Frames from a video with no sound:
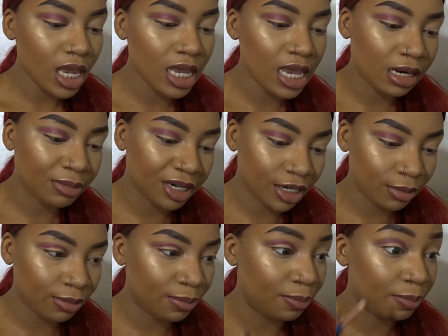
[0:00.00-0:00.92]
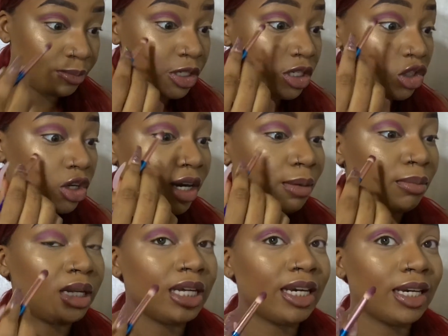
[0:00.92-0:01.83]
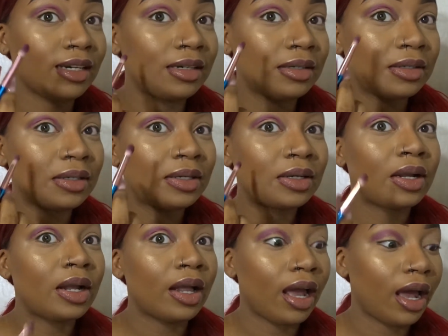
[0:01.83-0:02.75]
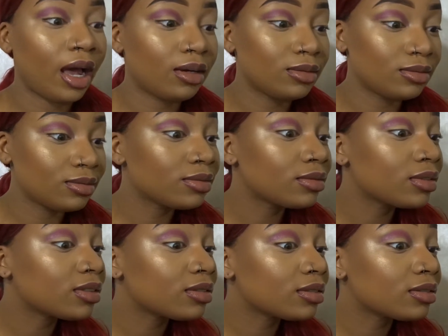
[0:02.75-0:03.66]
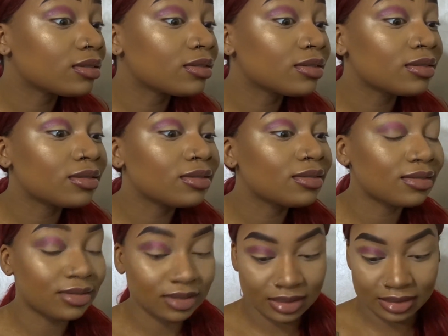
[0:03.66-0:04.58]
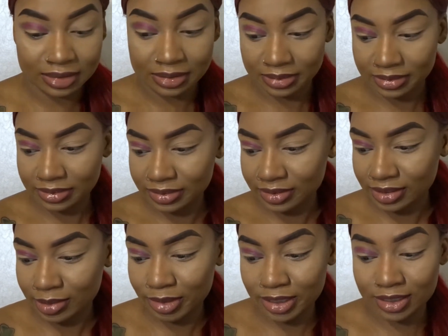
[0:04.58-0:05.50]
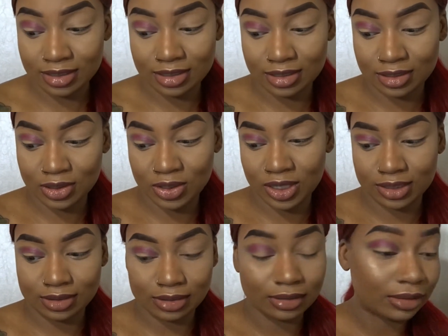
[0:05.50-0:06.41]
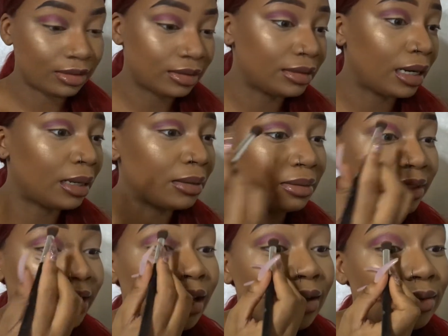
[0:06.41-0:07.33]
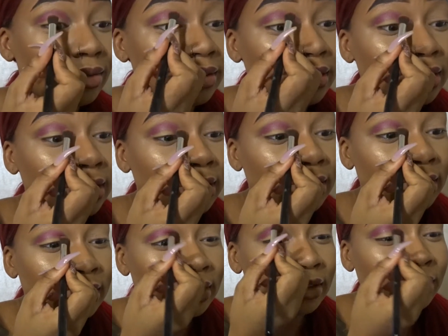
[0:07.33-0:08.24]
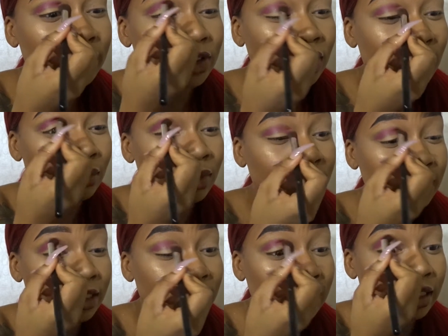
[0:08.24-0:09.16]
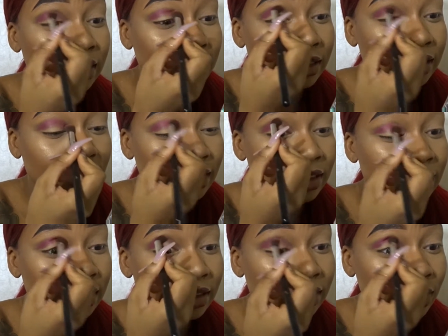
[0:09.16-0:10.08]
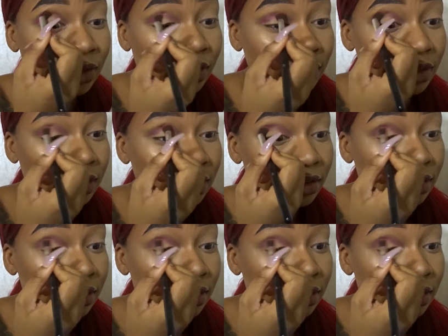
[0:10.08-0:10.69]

and I'm gonna just try to blend out. Ugh, let me just try to, oh, y'all. Let me try to blend these colors together. This is horrible.